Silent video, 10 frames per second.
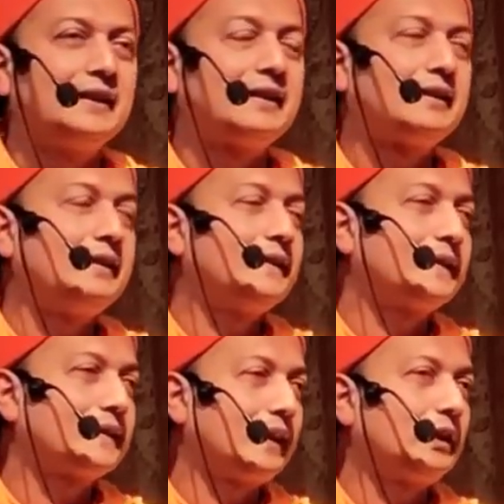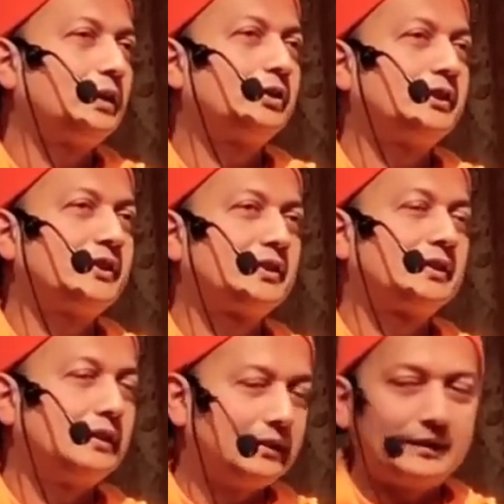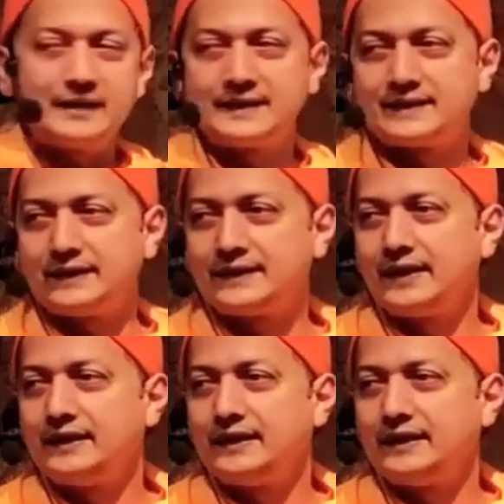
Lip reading: he is a psychologist in the United States.